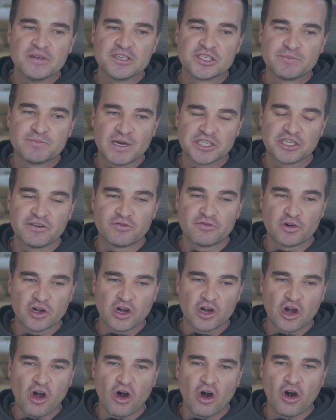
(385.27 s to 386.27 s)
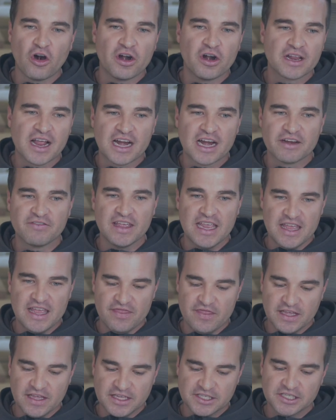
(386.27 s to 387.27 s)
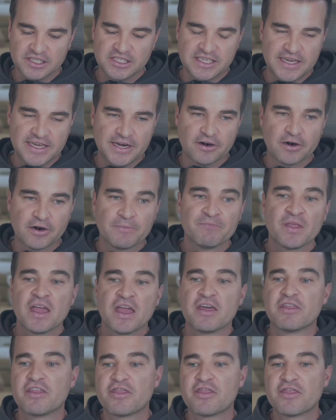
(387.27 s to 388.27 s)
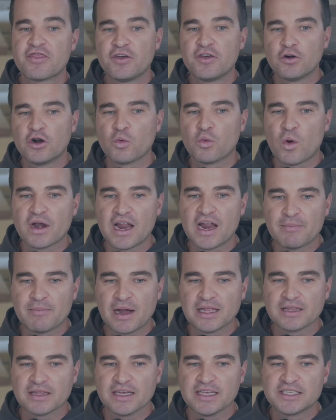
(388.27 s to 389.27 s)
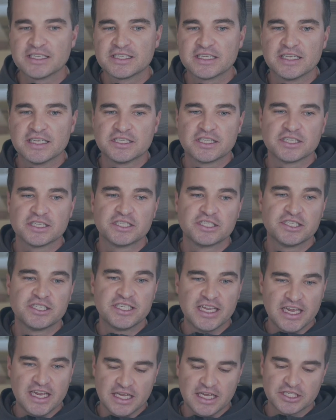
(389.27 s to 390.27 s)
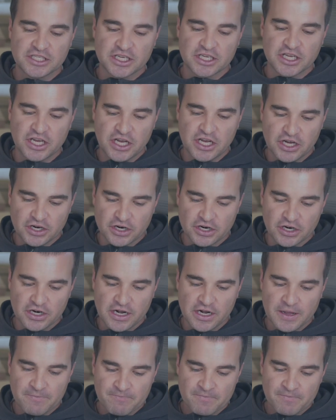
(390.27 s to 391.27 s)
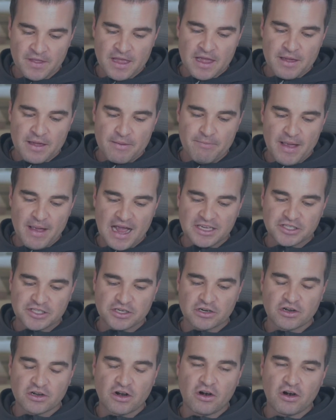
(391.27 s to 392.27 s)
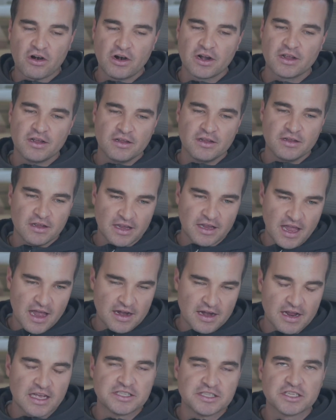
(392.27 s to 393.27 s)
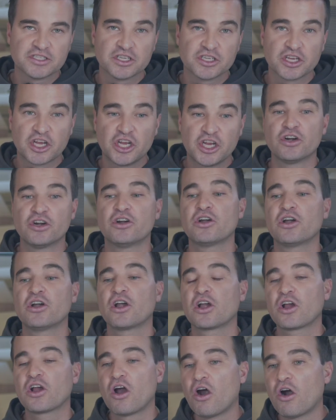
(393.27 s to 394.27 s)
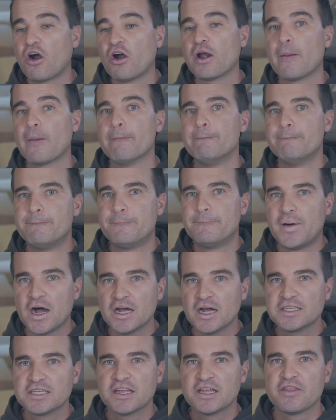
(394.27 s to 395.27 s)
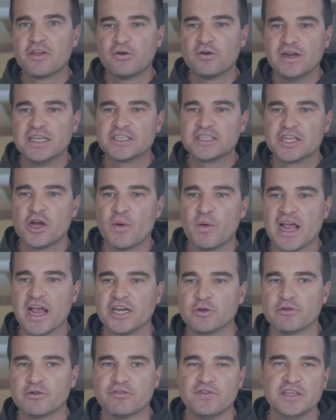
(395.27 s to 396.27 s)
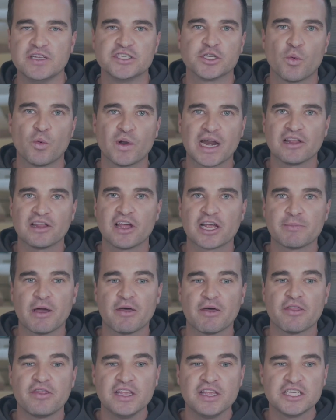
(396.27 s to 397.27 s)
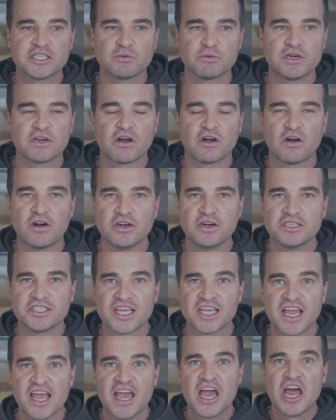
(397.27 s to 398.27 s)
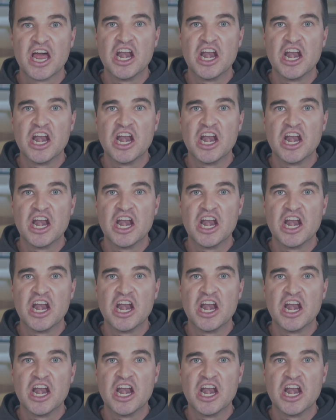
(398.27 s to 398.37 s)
especially for a card kind of in this tier. The third one on my list is the Citi secured MasterCard. Again, it's a secure card, but there is no annual fee. So what I like about these 3 cards,